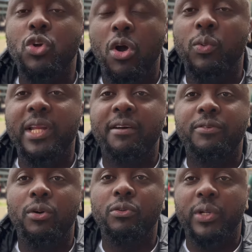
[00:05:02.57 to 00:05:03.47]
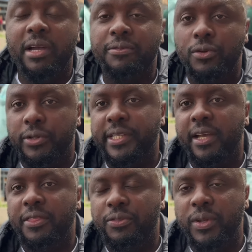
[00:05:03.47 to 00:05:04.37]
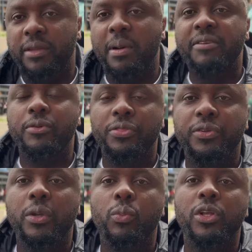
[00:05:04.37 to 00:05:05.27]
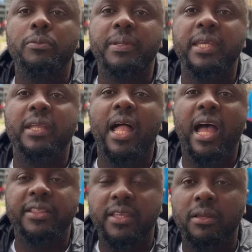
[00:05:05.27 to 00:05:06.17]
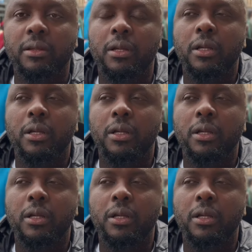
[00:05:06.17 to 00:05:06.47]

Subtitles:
go on with our front three. My front three will be, I think,